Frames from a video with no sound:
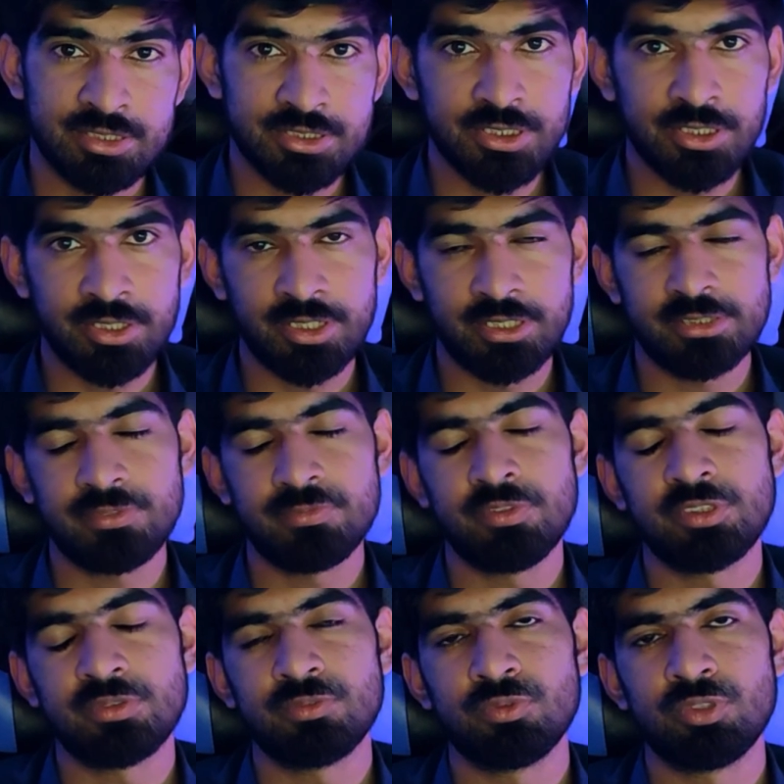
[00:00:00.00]
three layers
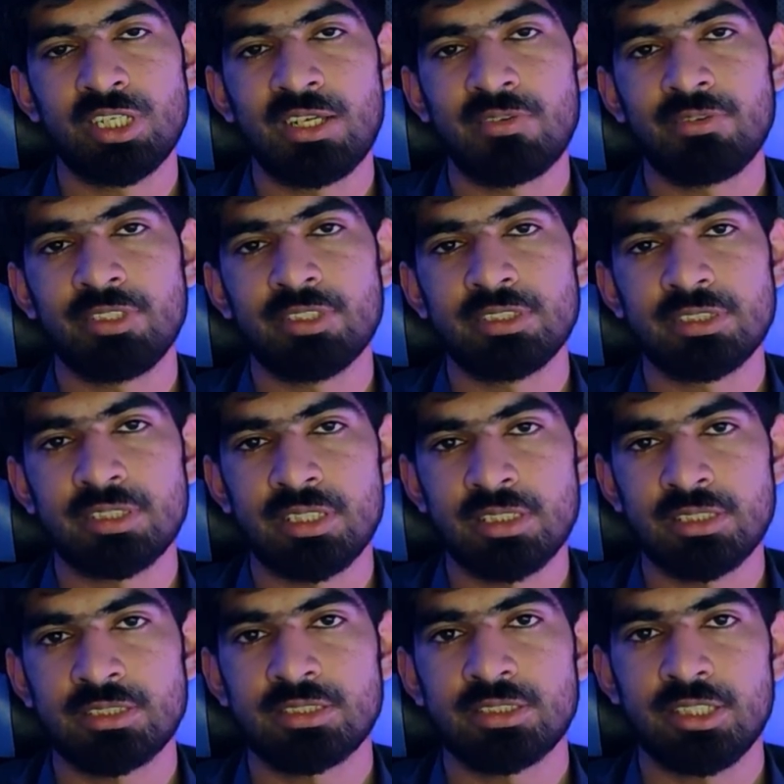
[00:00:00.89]
we have
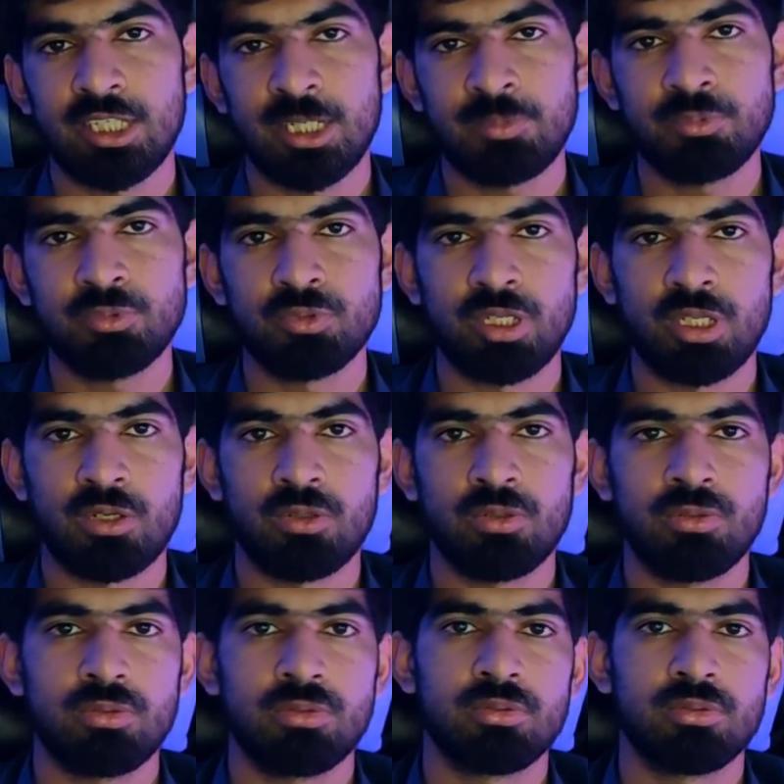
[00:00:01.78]
discussed up to now,